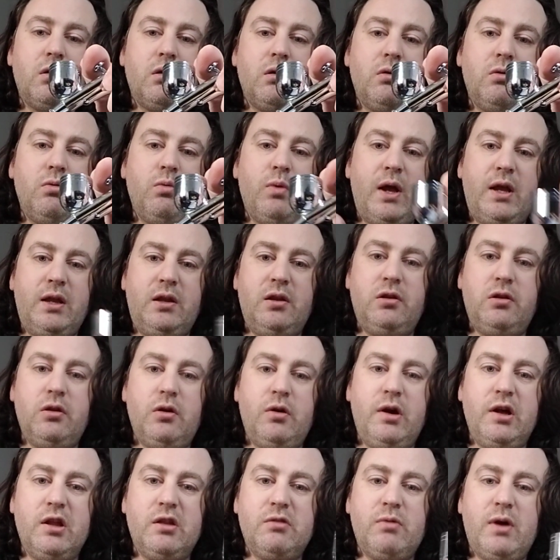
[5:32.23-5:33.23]
way to do
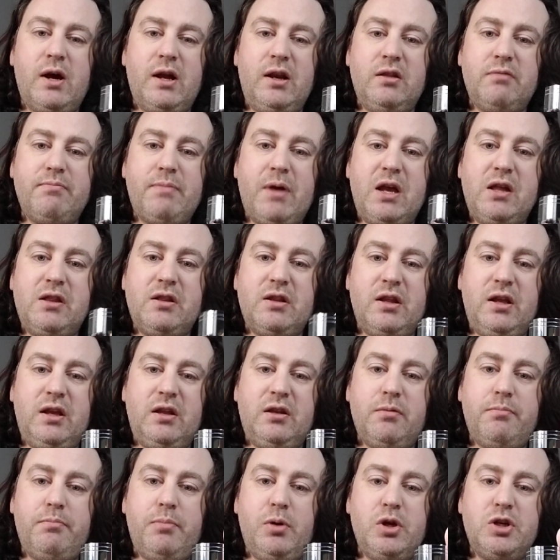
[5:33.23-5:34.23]
it as well is basically
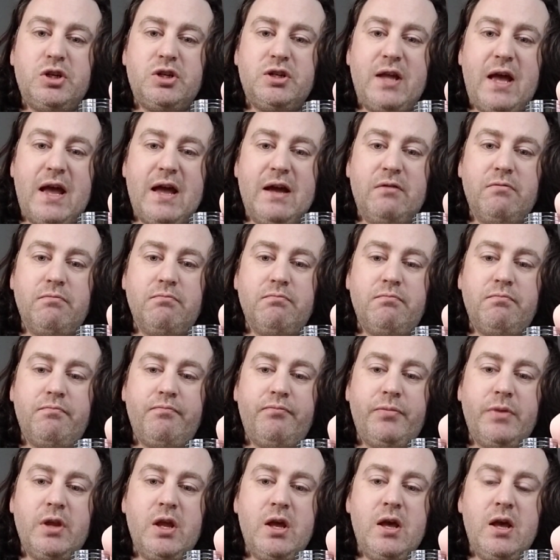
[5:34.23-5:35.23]
to push down,
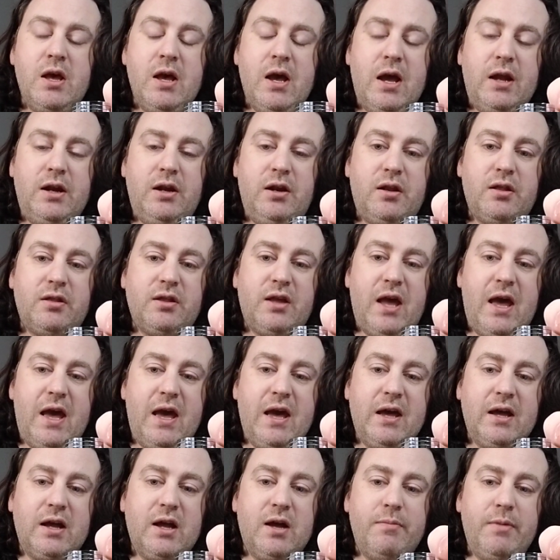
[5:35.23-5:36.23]
and you just get
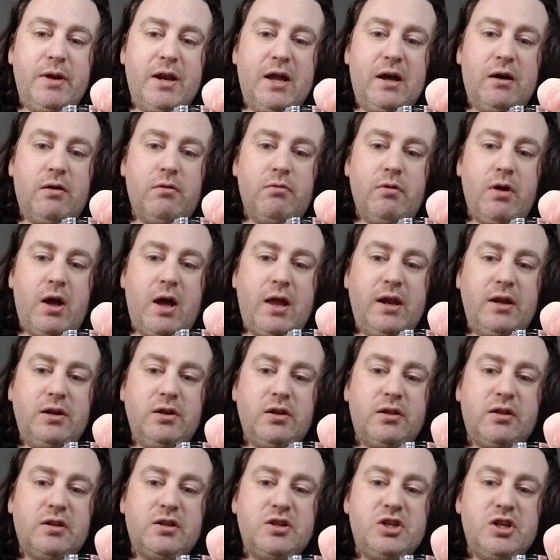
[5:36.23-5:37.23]
air coming out, and then
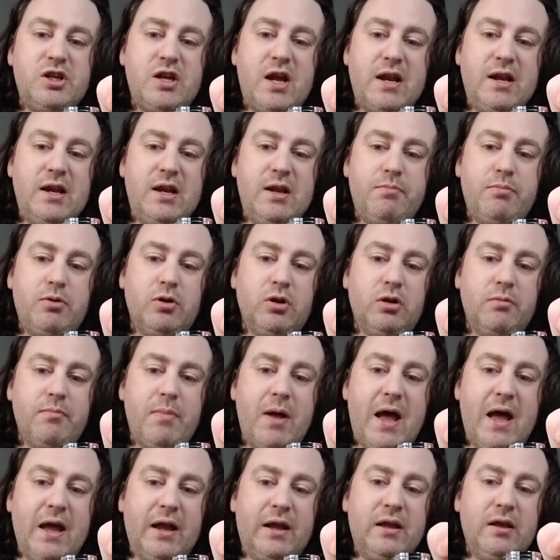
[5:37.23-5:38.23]
just gently pull
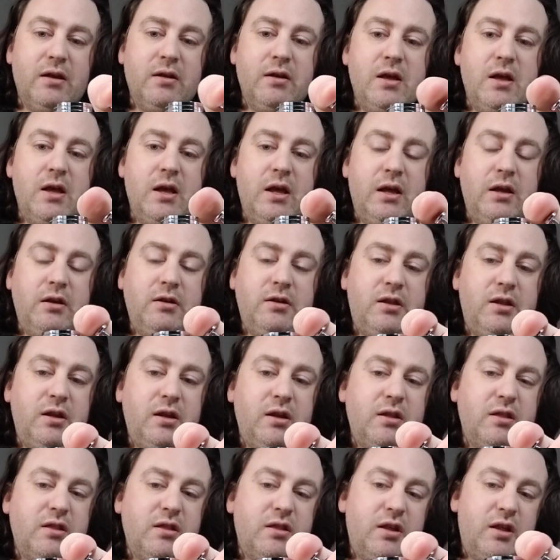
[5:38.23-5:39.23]
back until
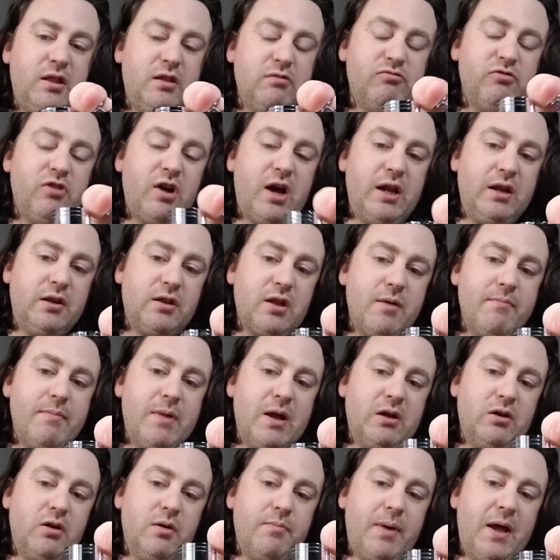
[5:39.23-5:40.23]
you can see the right
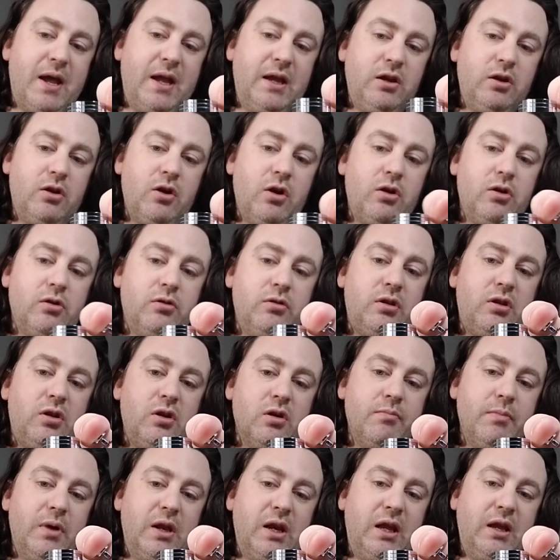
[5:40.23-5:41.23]
amount of paint going onto your
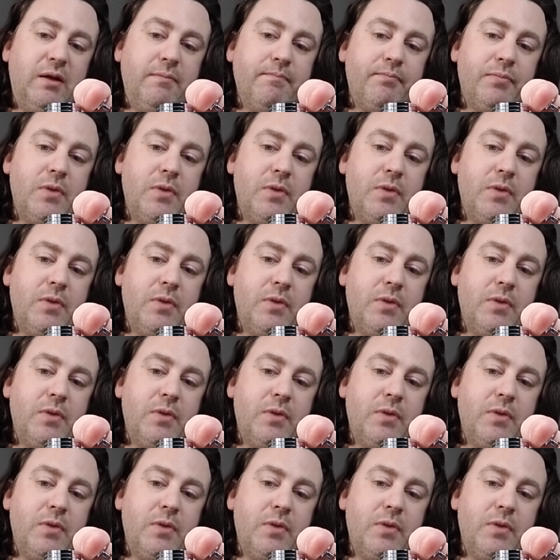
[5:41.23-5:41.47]
mini.